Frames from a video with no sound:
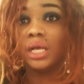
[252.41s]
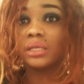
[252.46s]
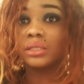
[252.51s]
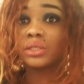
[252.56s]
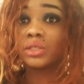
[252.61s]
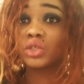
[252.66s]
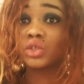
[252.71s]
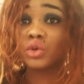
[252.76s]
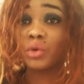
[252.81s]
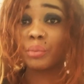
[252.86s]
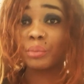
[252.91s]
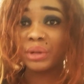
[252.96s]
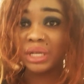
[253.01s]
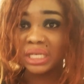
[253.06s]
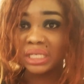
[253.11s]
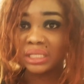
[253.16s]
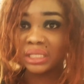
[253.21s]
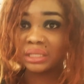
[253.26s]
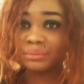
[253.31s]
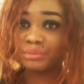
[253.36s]
so
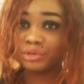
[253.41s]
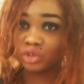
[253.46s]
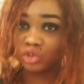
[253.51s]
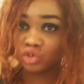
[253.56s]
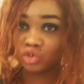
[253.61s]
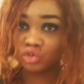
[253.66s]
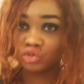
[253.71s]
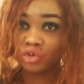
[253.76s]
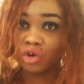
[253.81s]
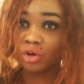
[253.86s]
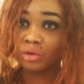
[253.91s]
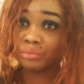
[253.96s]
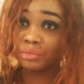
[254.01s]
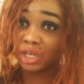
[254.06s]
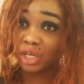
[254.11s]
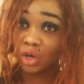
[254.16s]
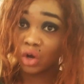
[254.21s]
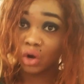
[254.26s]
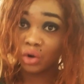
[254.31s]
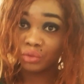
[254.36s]
please be strong be
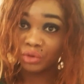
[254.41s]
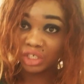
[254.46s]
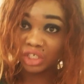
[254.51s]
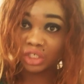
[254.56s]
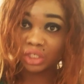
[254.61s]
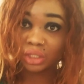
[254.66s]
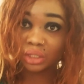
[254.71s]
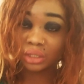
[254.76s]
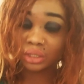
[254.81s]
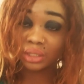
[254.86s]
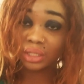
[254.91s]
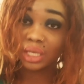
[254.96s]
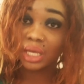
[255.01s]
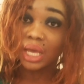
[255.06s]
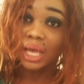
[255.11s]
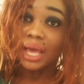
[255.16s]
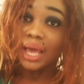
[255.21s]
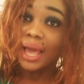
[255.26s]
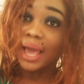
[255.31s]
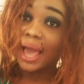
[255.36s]
courageous
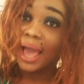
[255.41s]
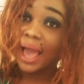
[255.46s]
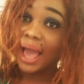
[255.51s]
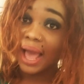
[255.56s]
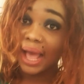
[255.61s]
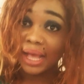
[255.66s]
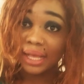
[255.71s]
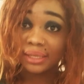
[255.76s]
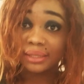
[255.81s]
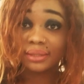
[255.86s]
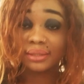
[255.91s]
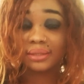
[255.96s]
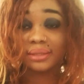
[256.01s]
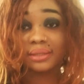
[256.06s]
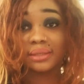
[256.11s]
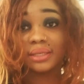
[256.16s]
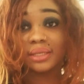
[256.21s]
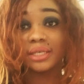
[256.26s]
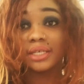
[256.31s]
as